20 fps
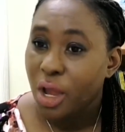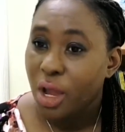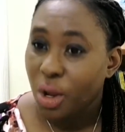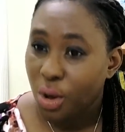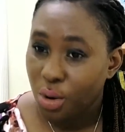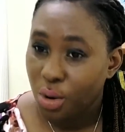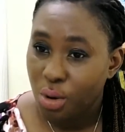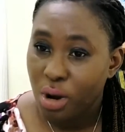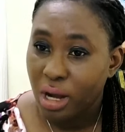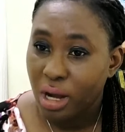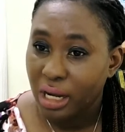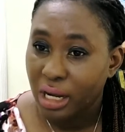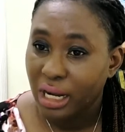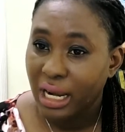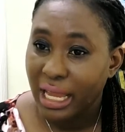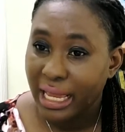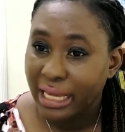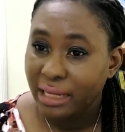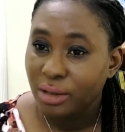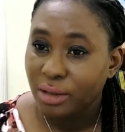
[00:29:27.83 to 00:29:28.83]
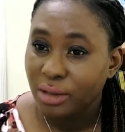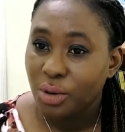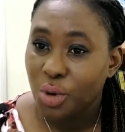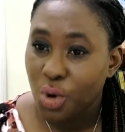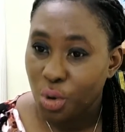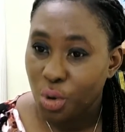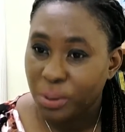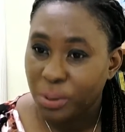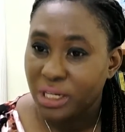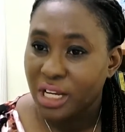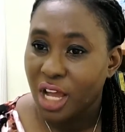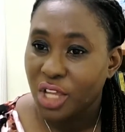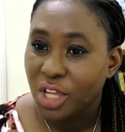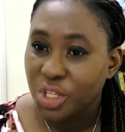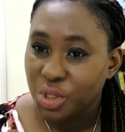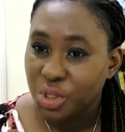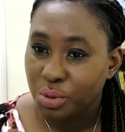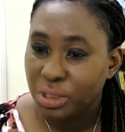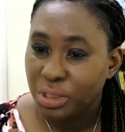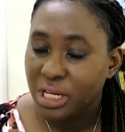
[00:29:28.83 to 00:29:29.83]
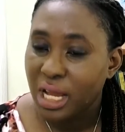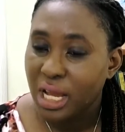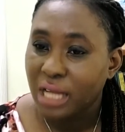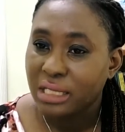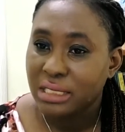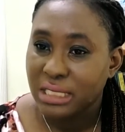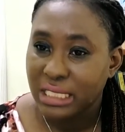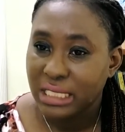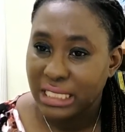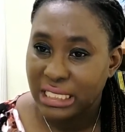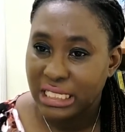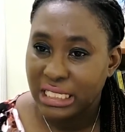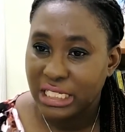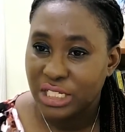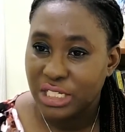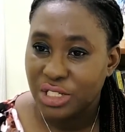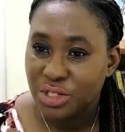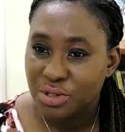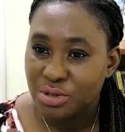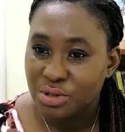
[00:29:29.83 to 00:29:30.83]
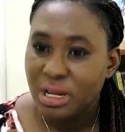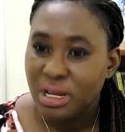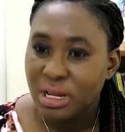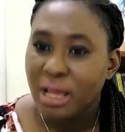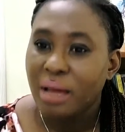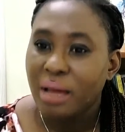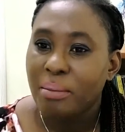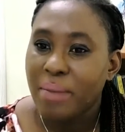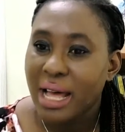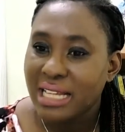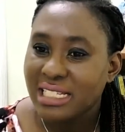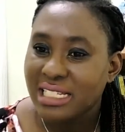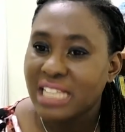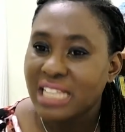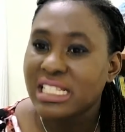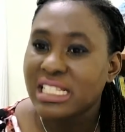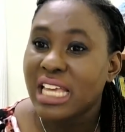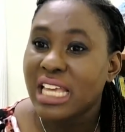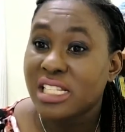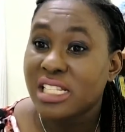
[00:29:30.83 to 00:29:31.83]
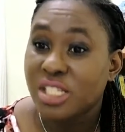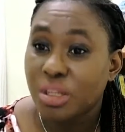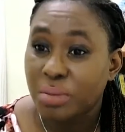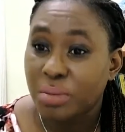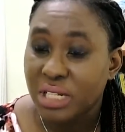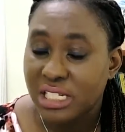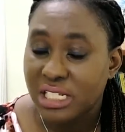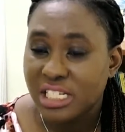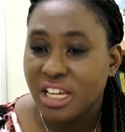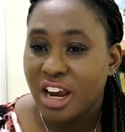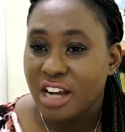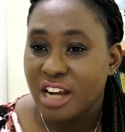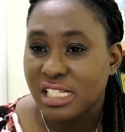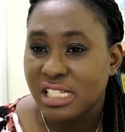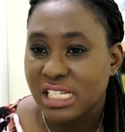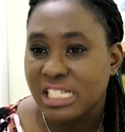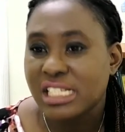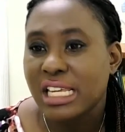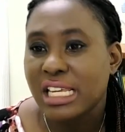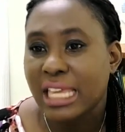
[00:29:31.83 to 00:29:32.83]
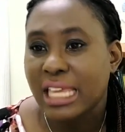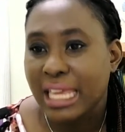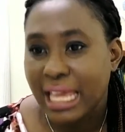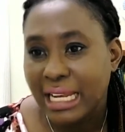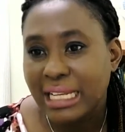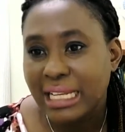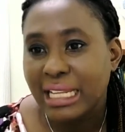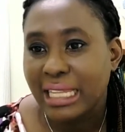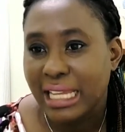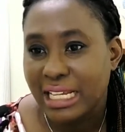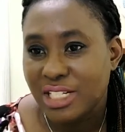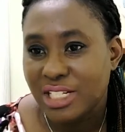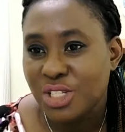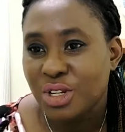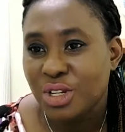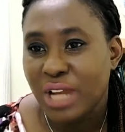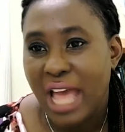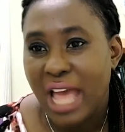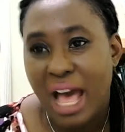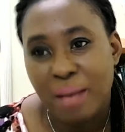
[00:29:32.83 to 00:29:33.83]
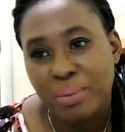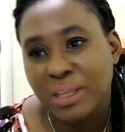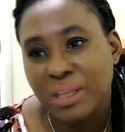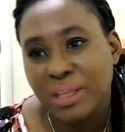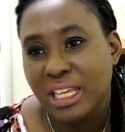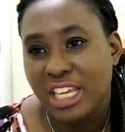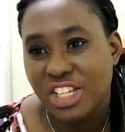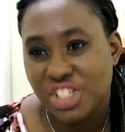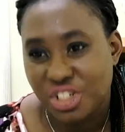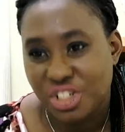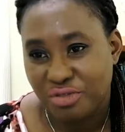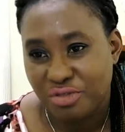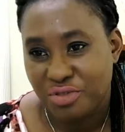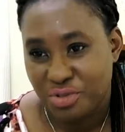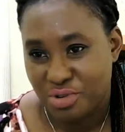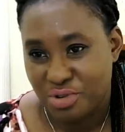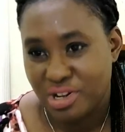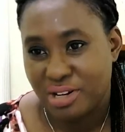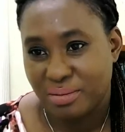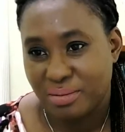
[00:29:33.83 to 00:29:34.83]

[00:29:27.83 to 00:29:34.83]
Go online, open.uwi.edu/SWTRC to get the link to the application form.